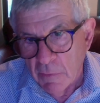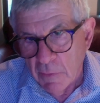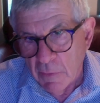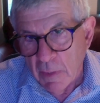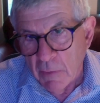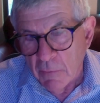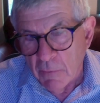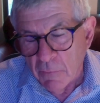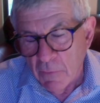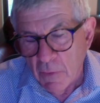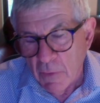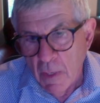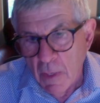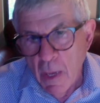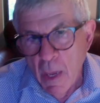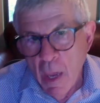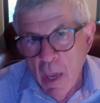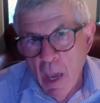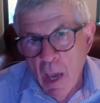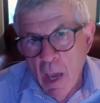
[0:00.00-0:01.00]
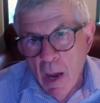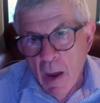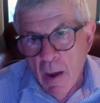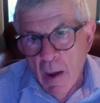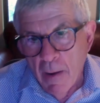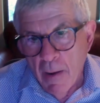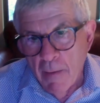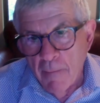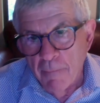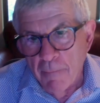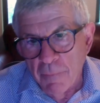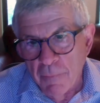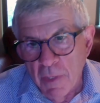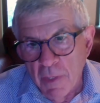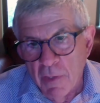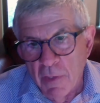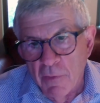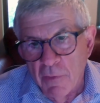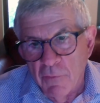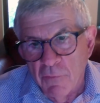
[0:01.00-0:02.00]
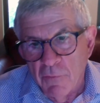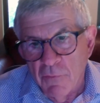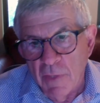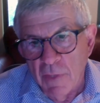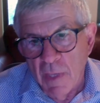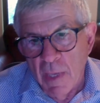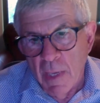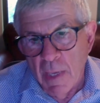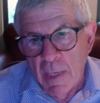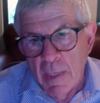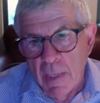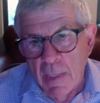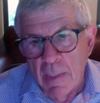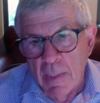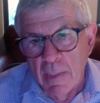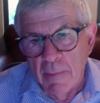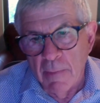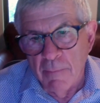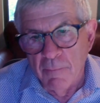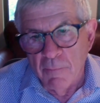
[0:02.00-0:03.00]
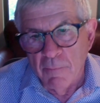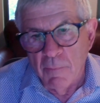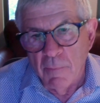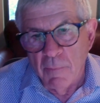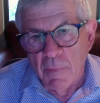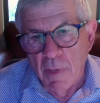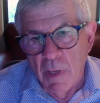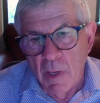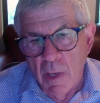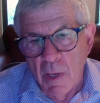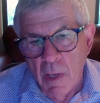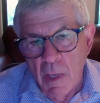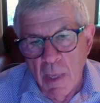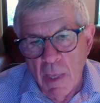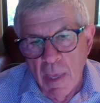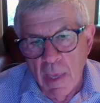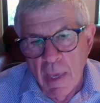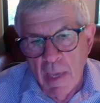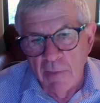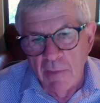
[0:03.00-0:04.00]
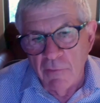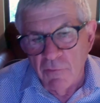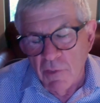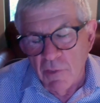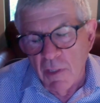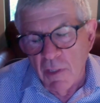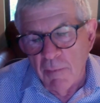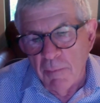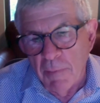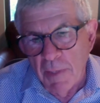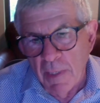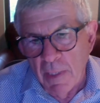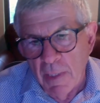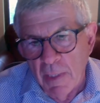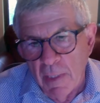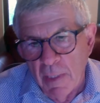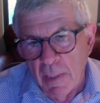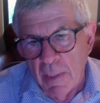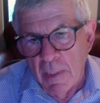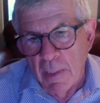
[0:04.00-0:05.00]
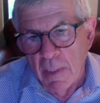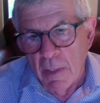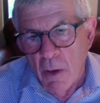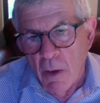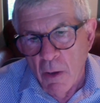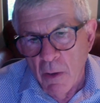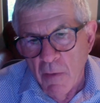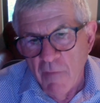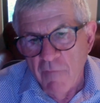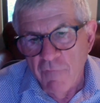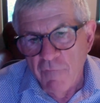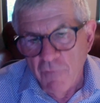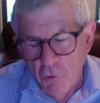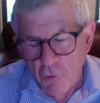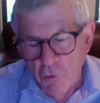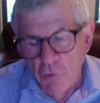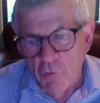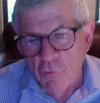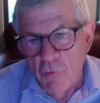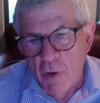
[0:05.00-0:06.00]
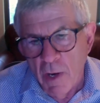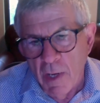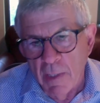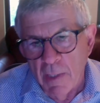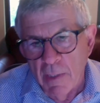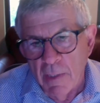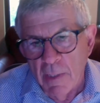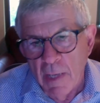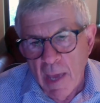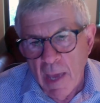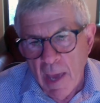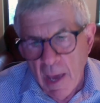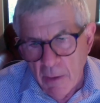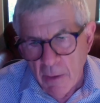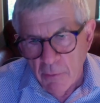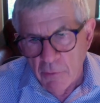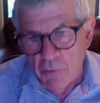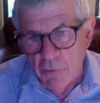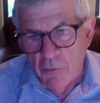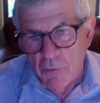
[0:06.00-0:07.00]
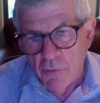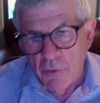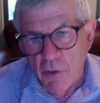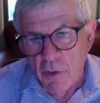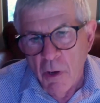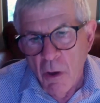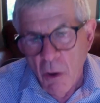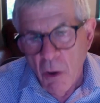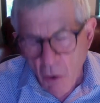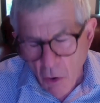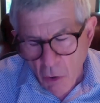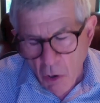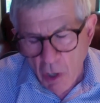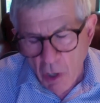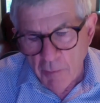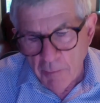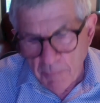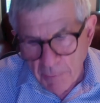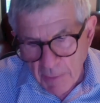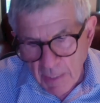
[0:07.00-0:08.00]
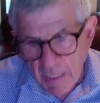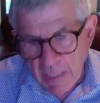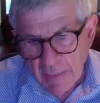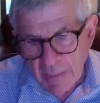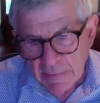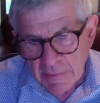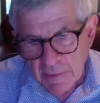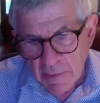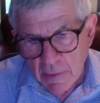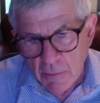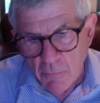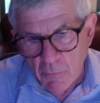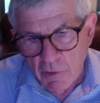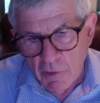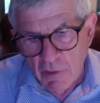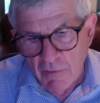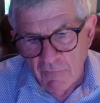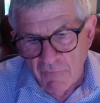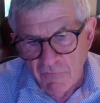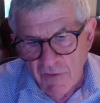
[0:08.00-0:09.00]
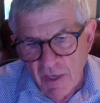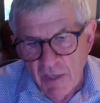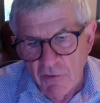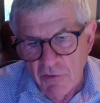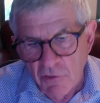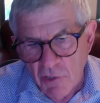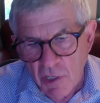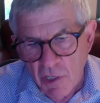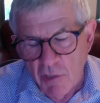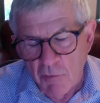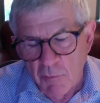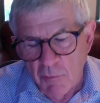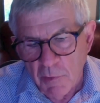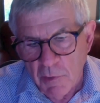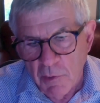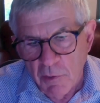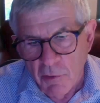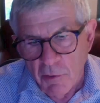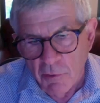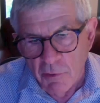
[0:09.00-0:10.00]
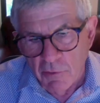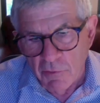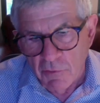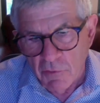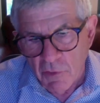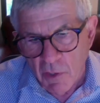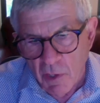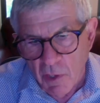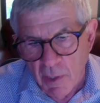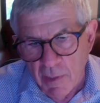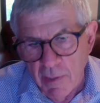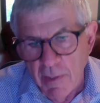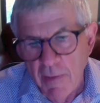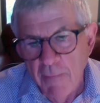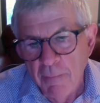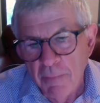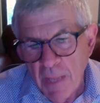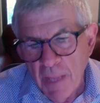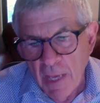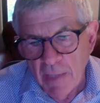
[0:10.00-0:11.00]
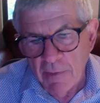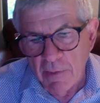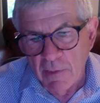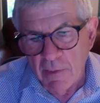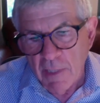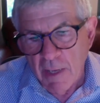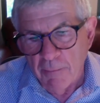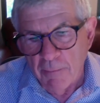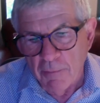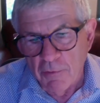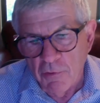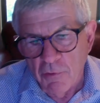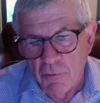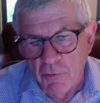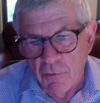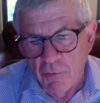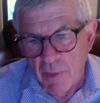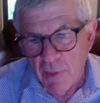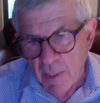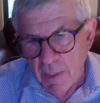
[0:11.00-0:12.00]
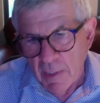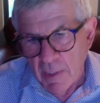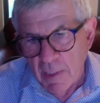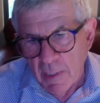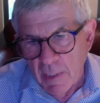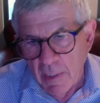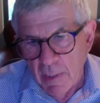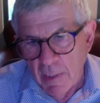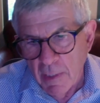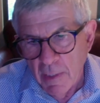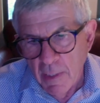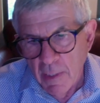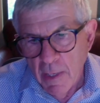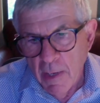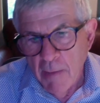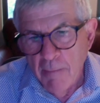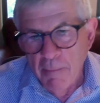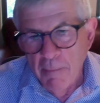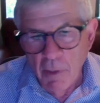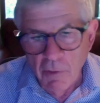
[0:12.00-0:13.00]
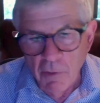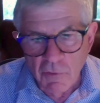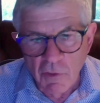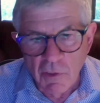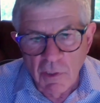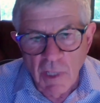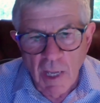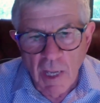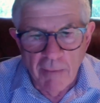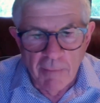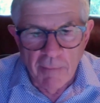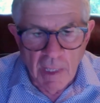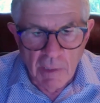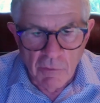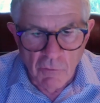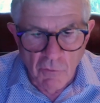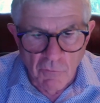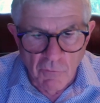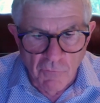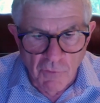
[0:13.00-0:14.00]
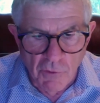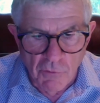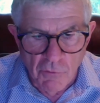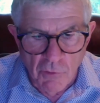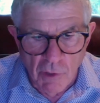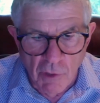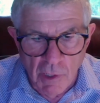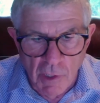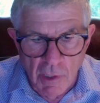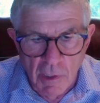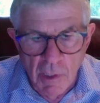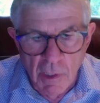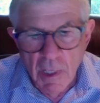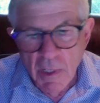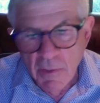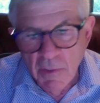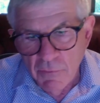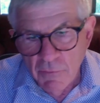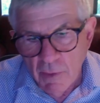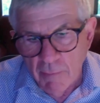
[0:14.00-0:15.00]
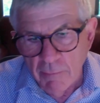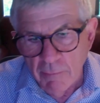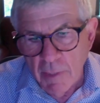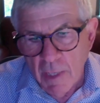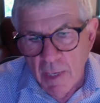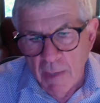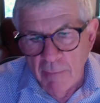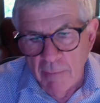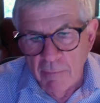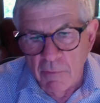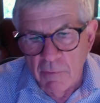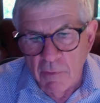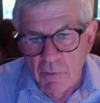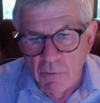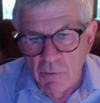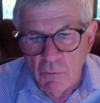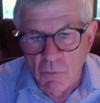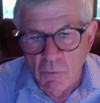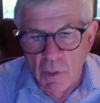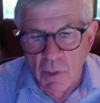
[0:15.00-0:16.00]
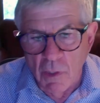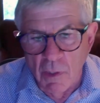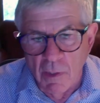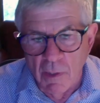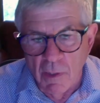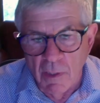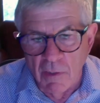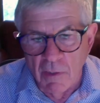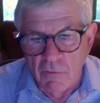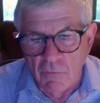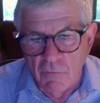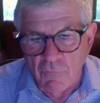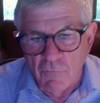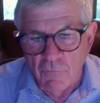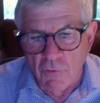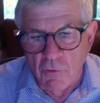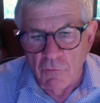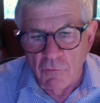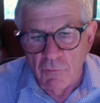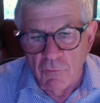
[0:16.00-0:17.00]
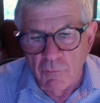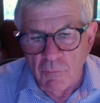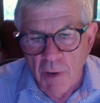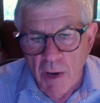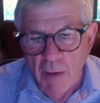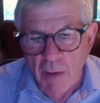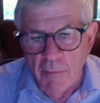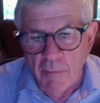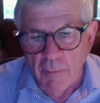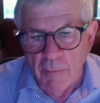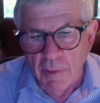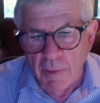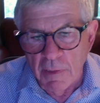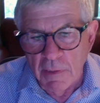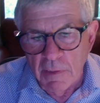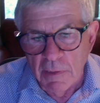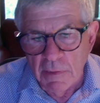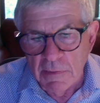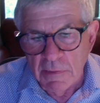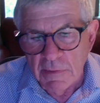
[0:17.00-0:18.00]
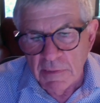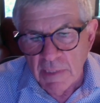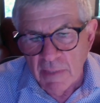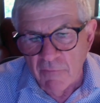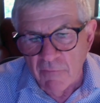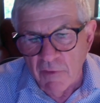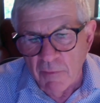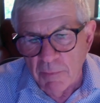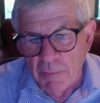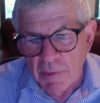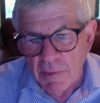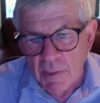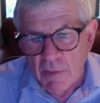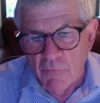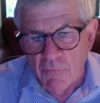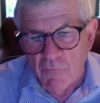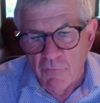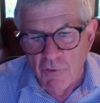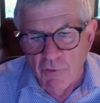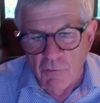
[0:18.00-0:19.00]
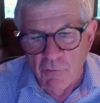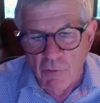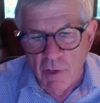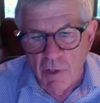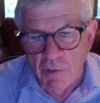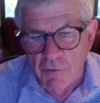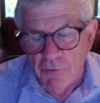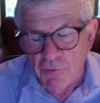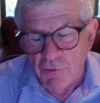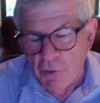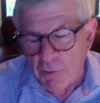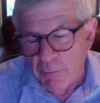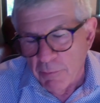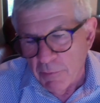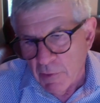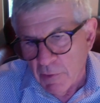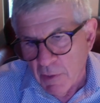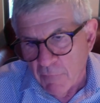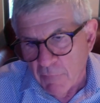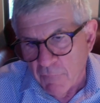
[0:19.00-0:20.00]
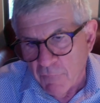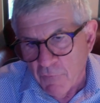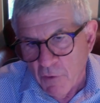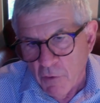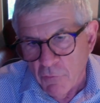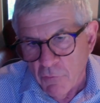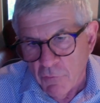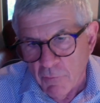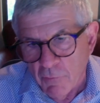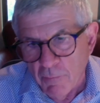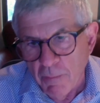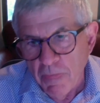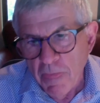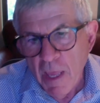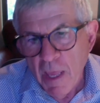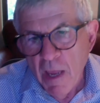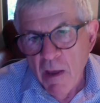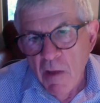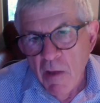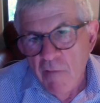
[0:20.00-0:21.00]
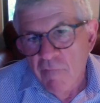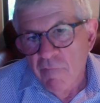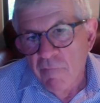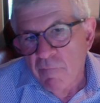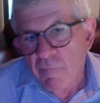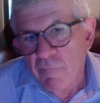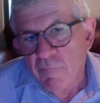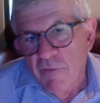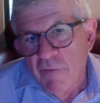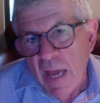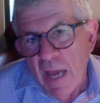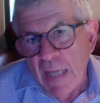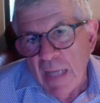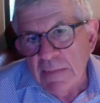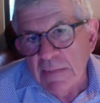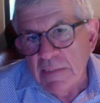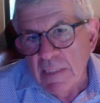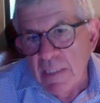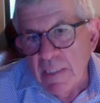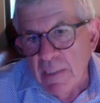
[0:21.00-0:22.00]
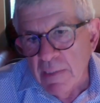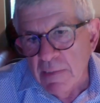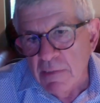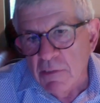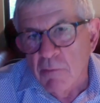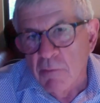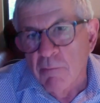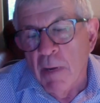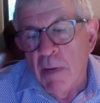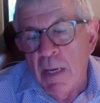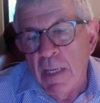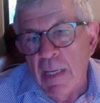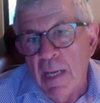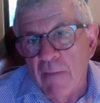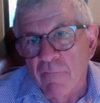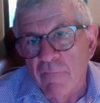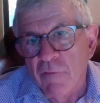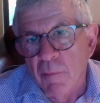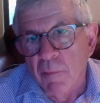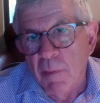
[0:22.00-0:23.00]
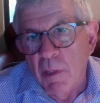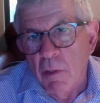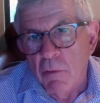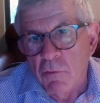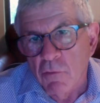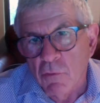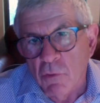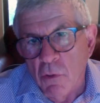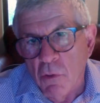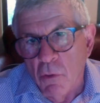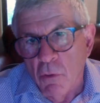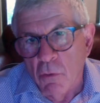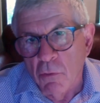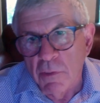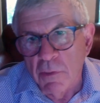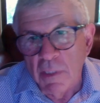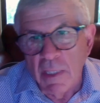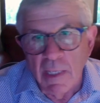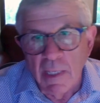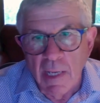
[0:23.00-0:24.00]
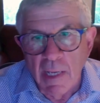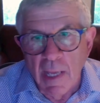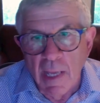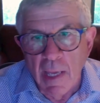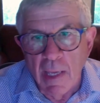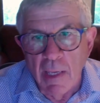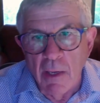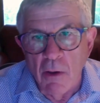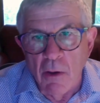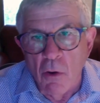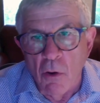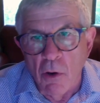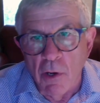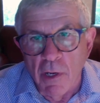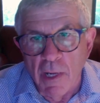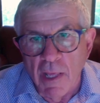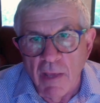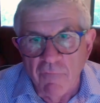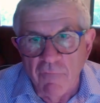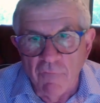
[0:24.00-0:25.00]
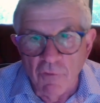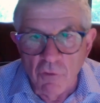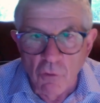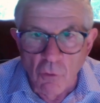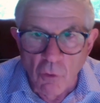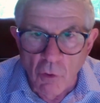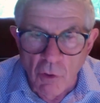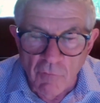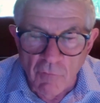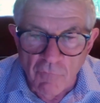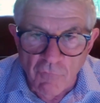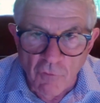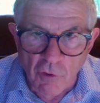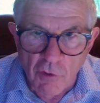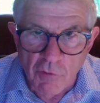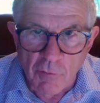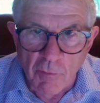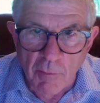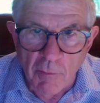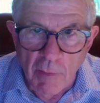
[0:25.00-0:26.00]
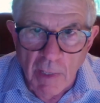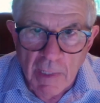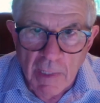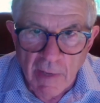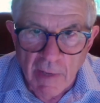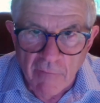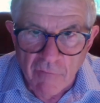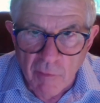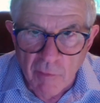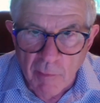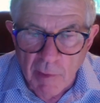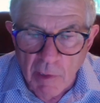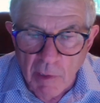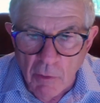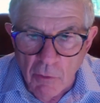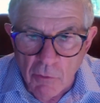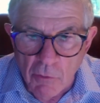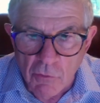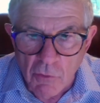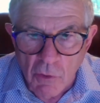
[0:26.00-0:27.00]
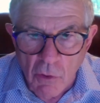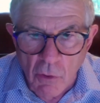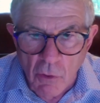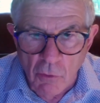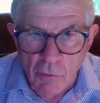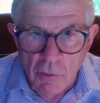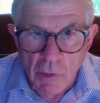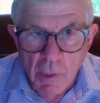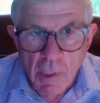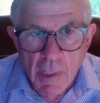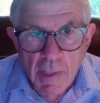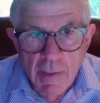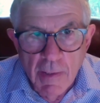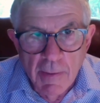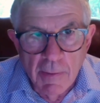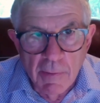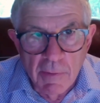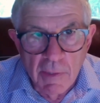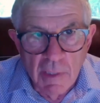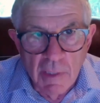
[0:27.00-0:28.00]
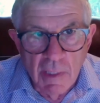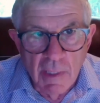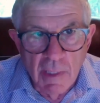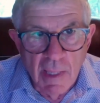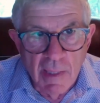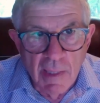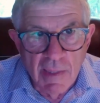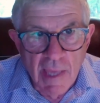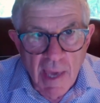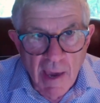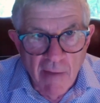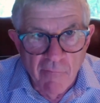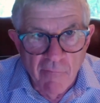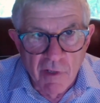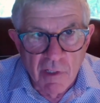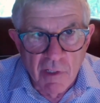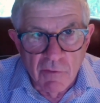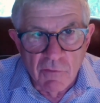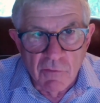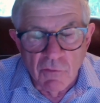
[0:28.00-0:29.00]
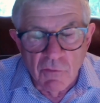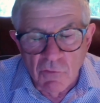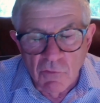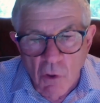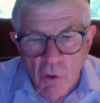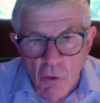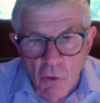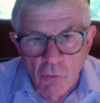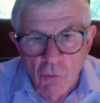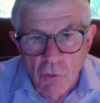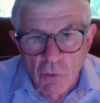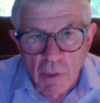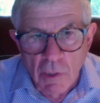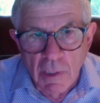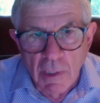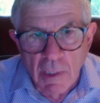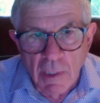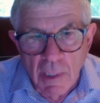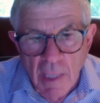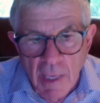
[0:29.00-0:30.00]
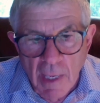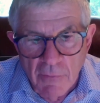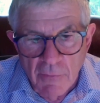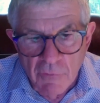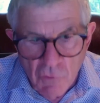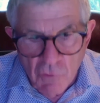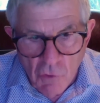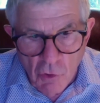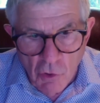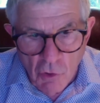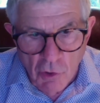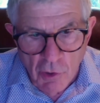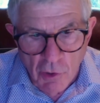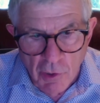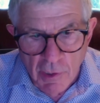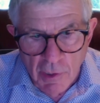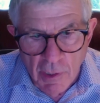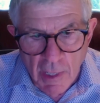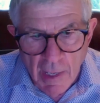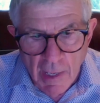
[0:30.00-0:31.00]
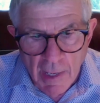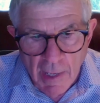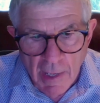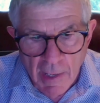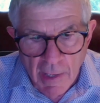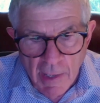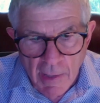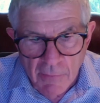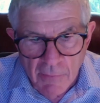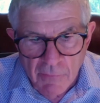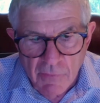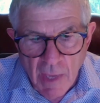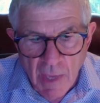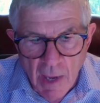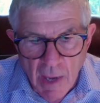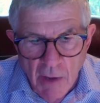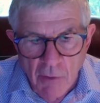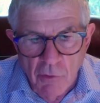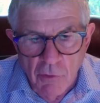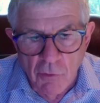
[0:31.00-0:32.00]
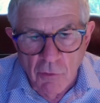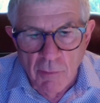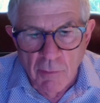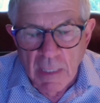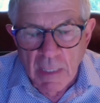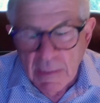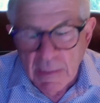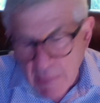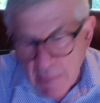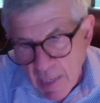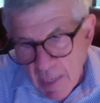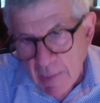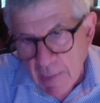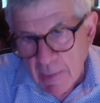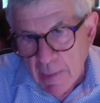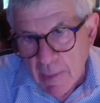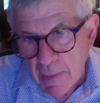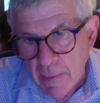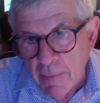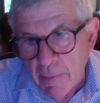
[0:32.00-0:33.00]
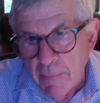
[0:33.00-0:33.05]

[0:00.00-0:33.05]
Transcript: States. Um, is a HDPE food grade outer hard plastic with the phase change material inside at the temperature they need. Most of the time that's refrigerated. Sometimes it's it, it's frozen. Probably 70% refrigerated, 30% frozen vaccines might have to be ultra cold. DNA, RNA for law enforcement might have to be ultra cold. It, it, the evidence is only as good as how you maintain it.